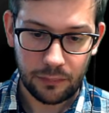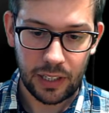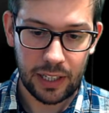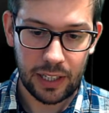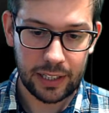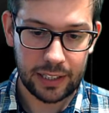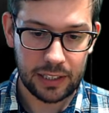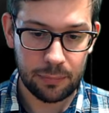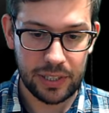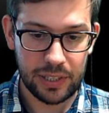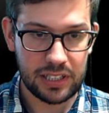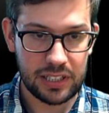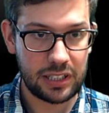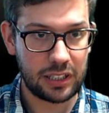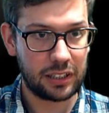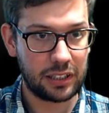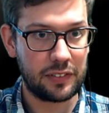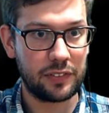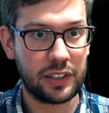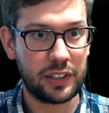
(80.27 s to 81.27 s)
I can
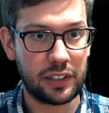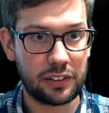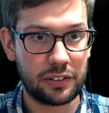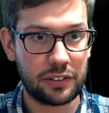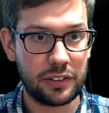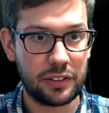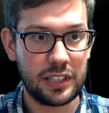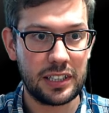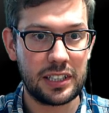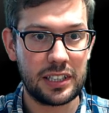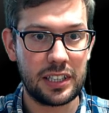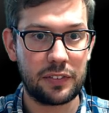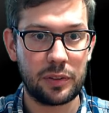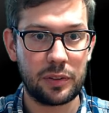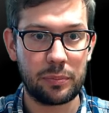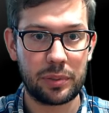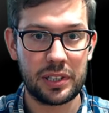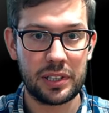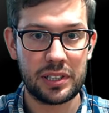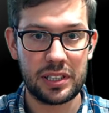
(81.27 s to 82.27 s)
basically flick through these
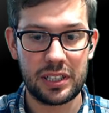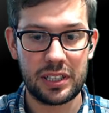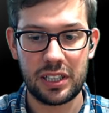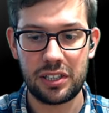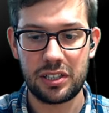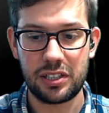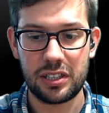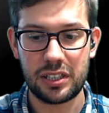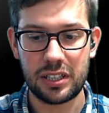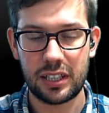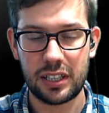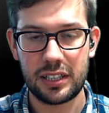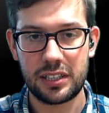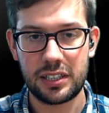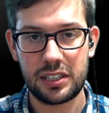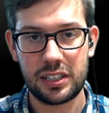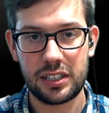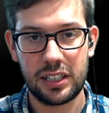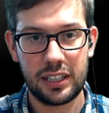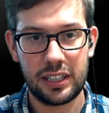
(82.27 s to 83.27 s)
different presentation
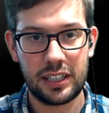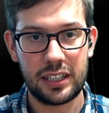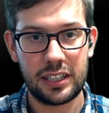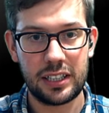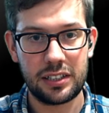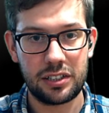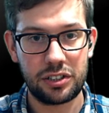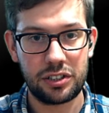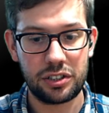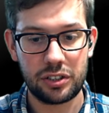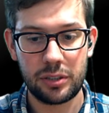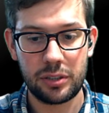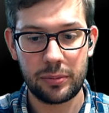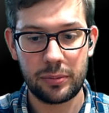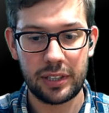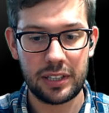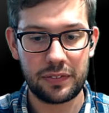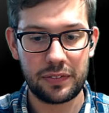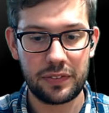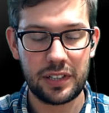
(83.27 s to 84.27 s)
slides to show you
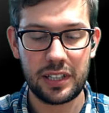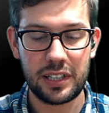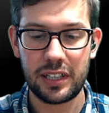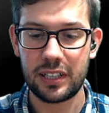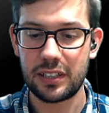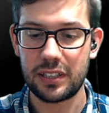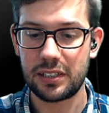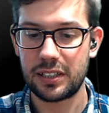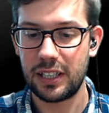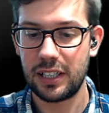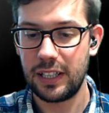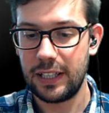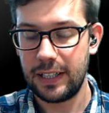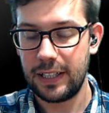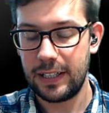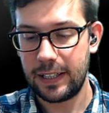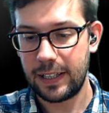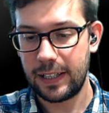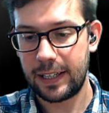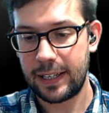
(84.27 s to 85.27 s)
about different things.
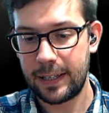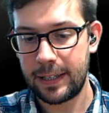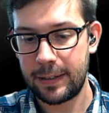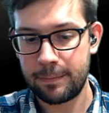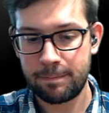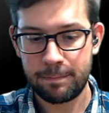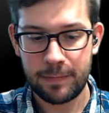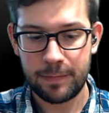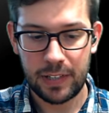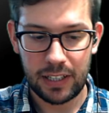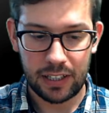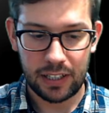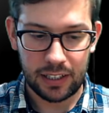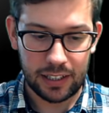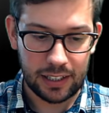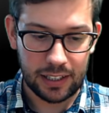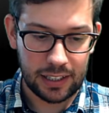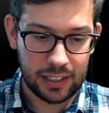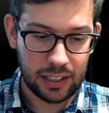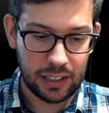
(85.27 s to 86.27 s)

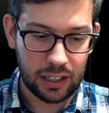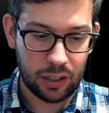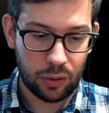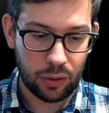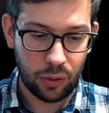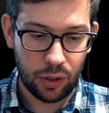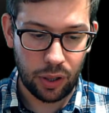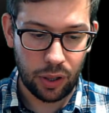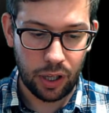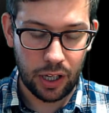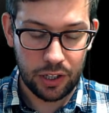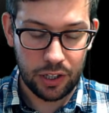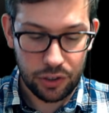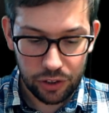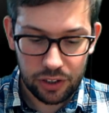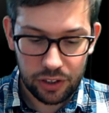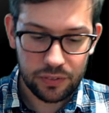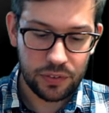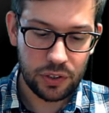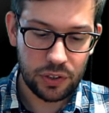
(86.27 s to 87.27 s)

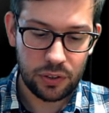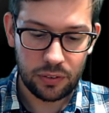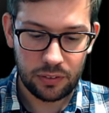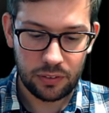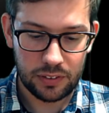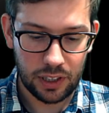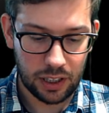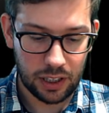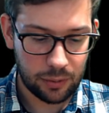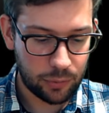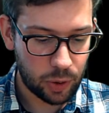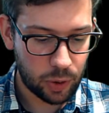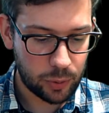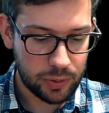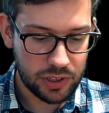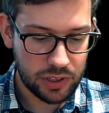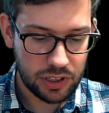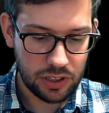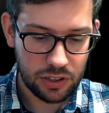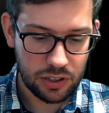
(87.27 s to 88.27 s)
Another view that I'm
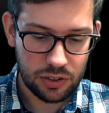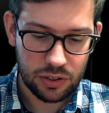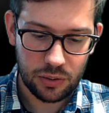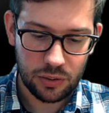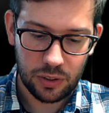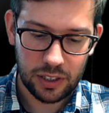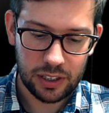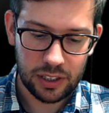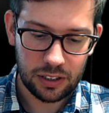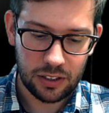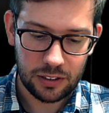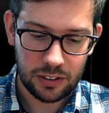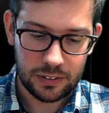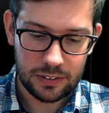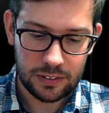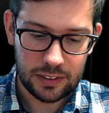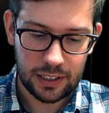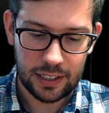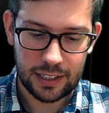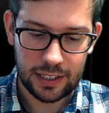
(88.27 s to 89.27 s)
hoping to use quite a
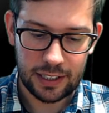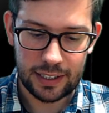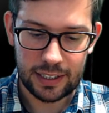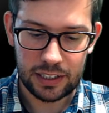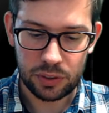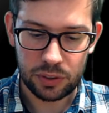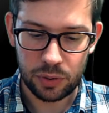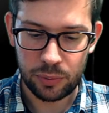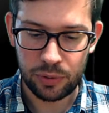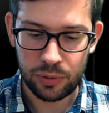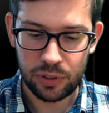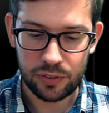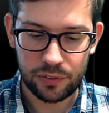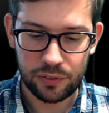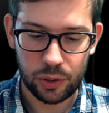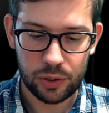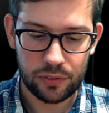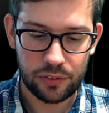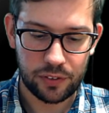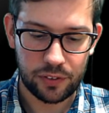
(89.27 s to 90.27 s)
lot as we move
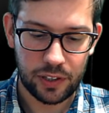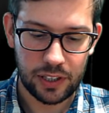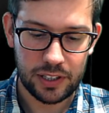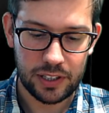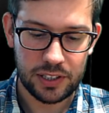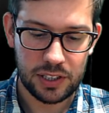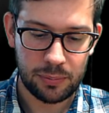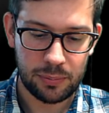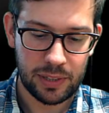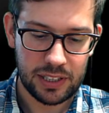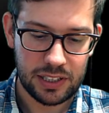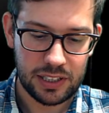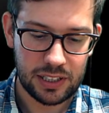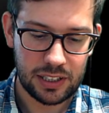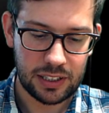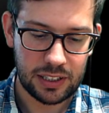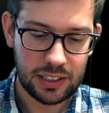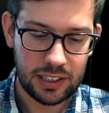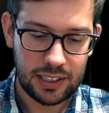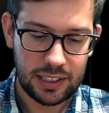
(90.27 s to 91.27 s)
forward throughout the
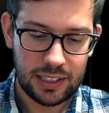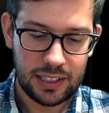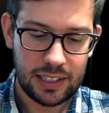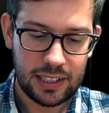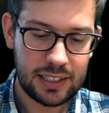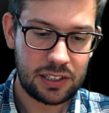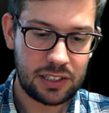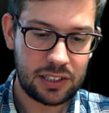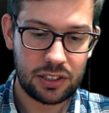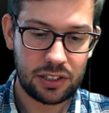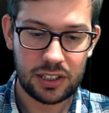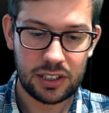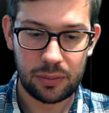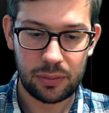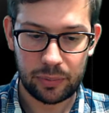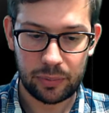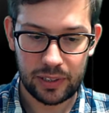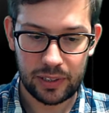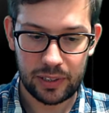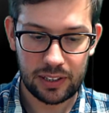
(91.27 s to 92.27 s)
semester is just
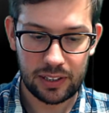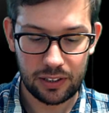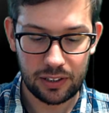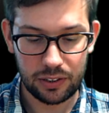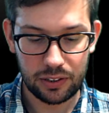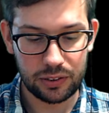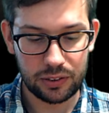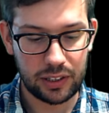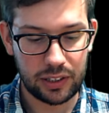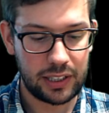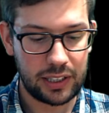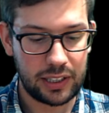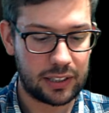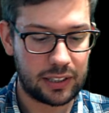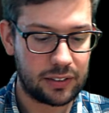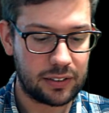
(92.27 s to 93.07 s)
simply the whole thing.